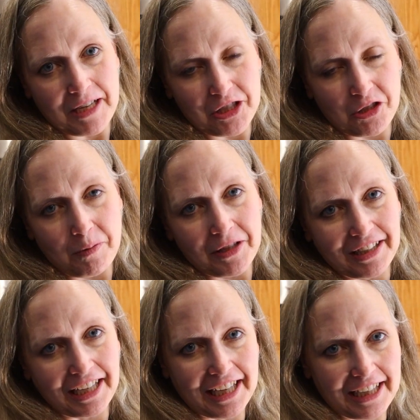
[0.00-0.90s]
not sure
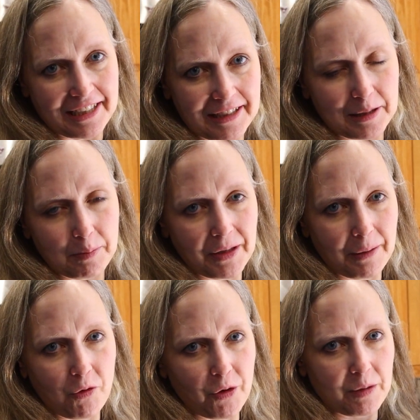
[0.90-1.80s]
about the kids, but
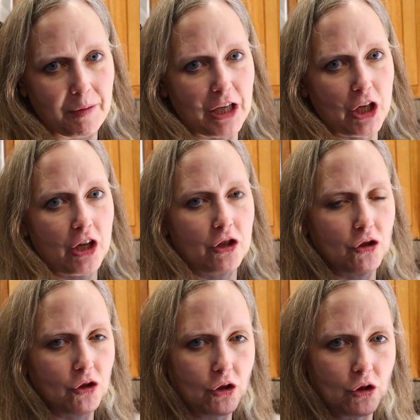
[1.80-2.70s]
I'm going to make
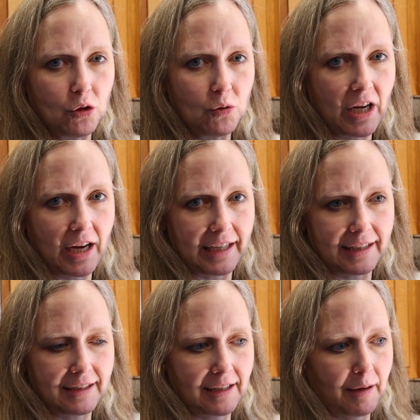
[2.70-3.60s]
two
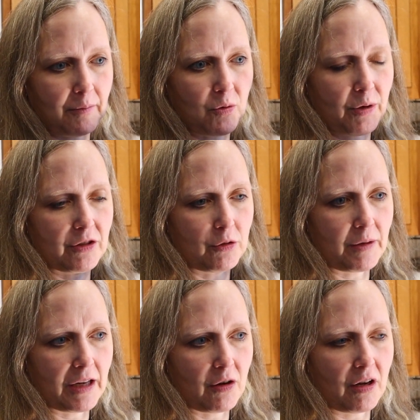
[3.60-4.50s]
kinds. I'm going to
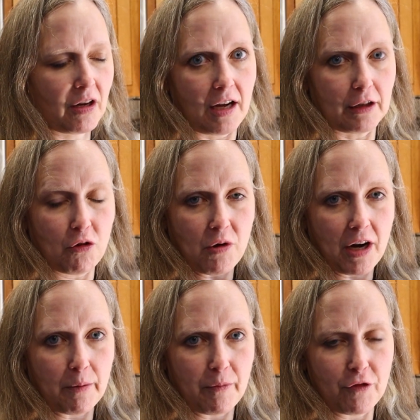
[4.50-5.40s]
make a low
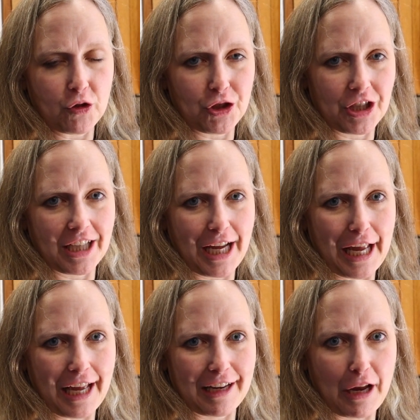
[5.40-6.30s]
carb version
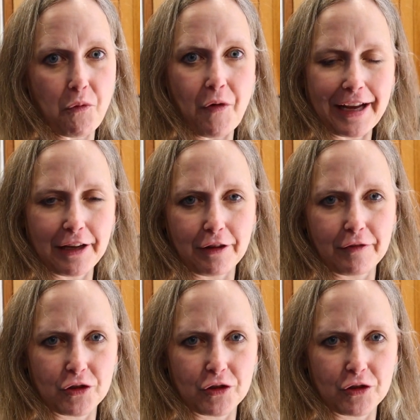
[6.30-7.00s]
and a regular